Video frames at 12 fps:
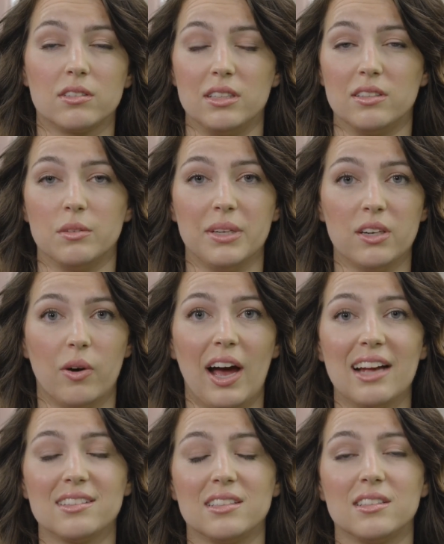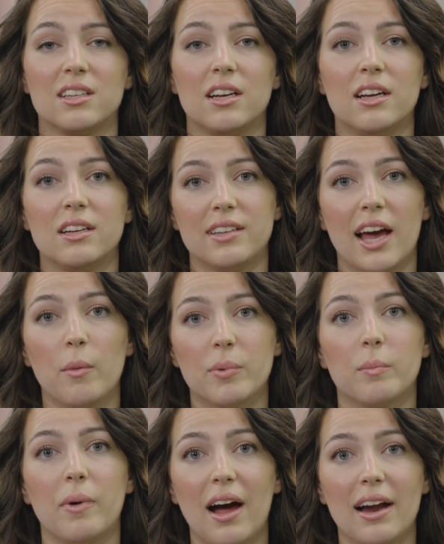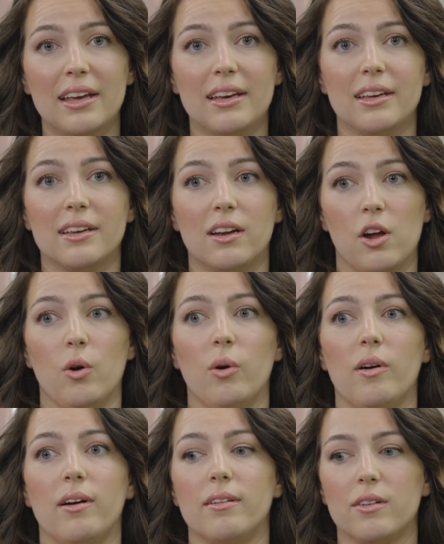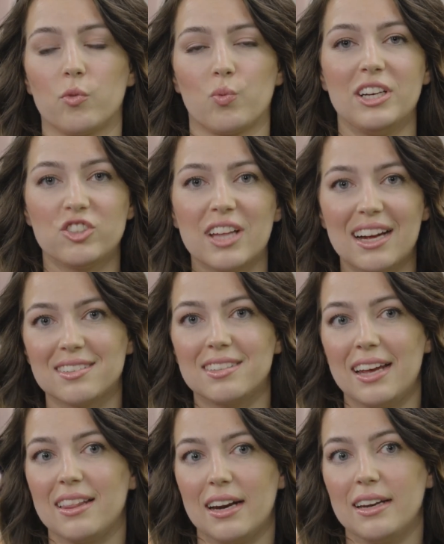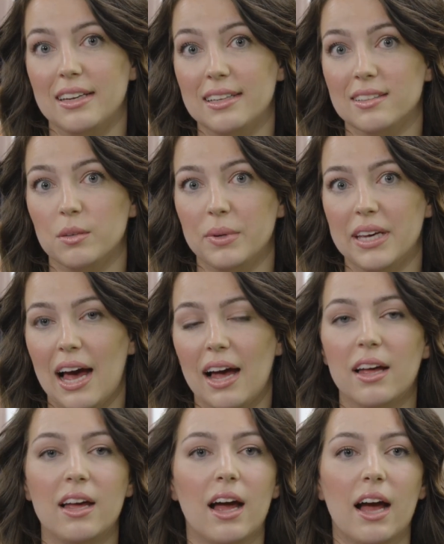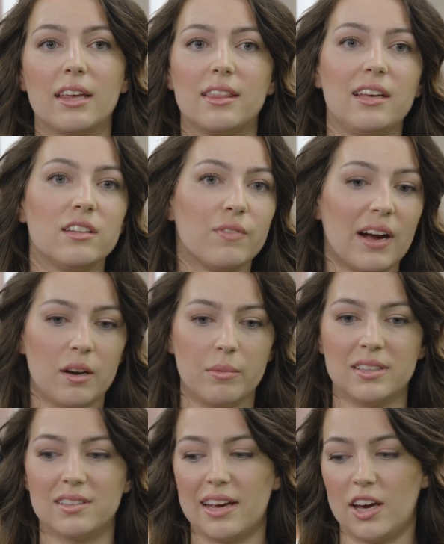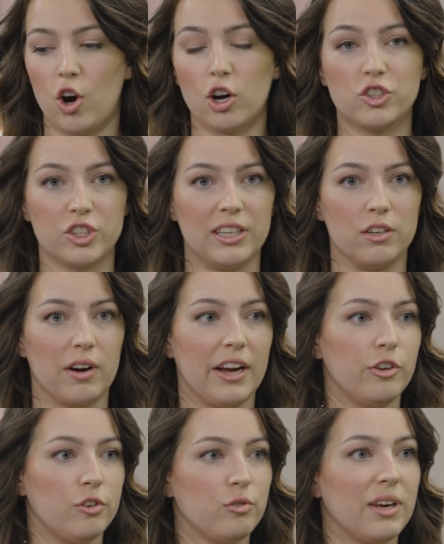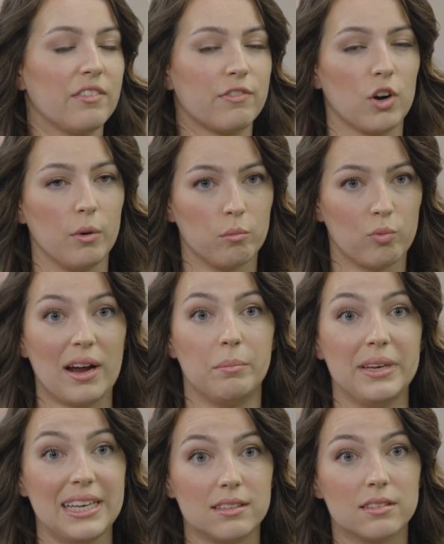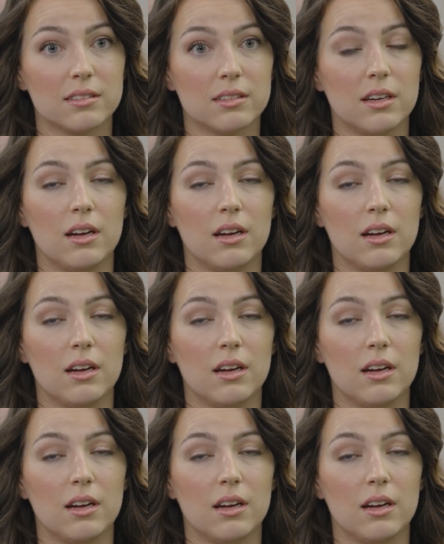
these amino acids, to help your body, reach that state that it needs to be at. Like these vitamins like arginine, right, you get from red meats.